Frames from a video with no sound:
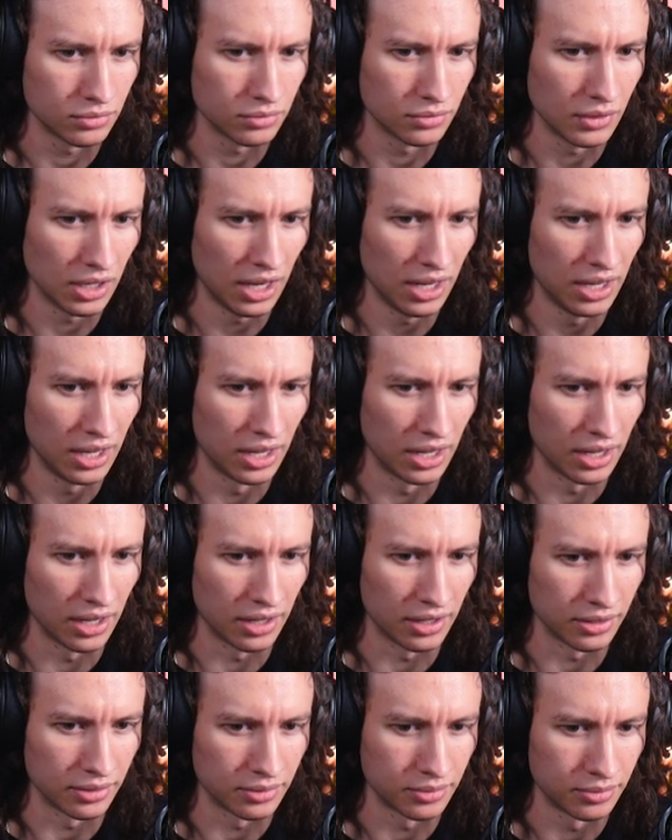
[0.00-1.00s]

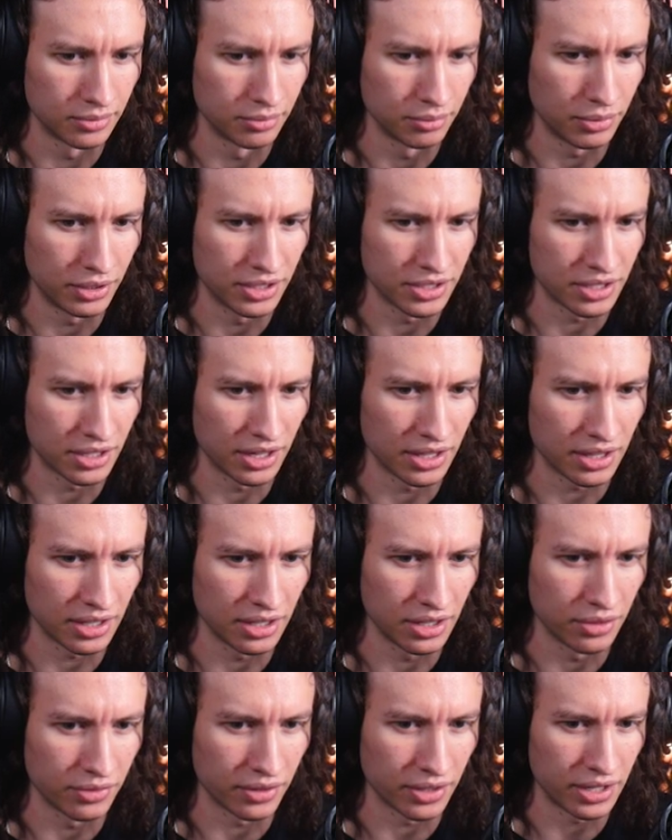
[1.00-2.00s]
Ah. But is there anything
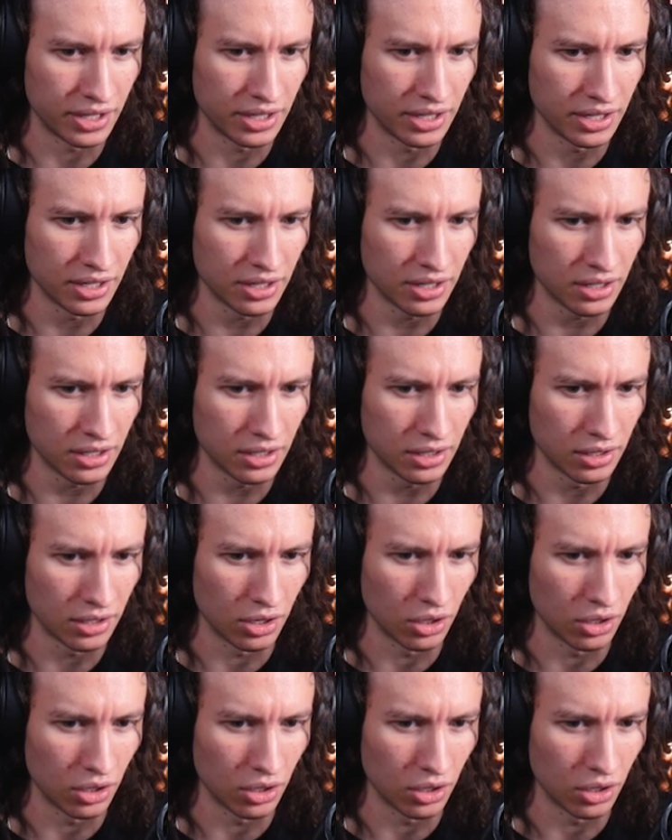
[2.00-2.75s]
over here?